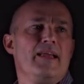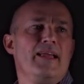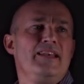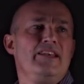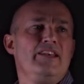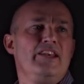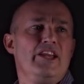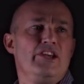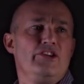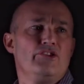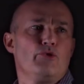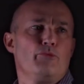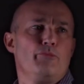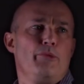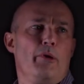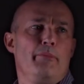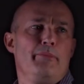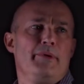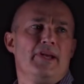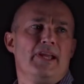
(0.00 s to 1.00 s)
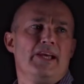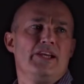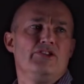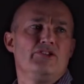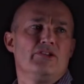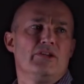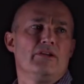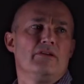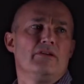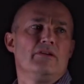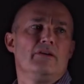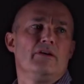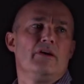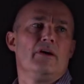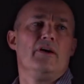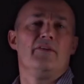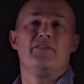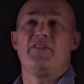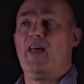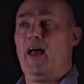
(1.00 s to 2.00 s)
initial population
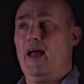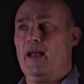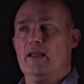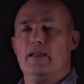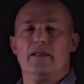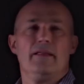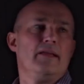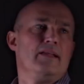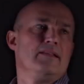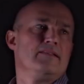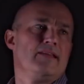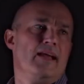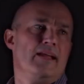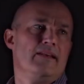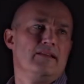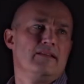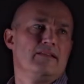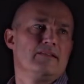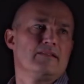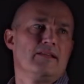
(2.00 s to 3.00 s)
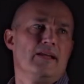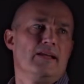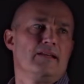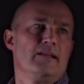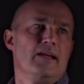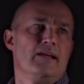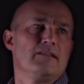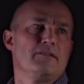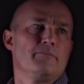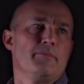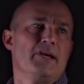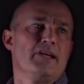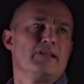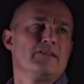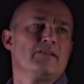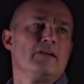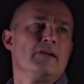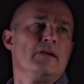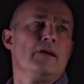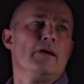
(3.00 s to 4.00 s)
of that intended state database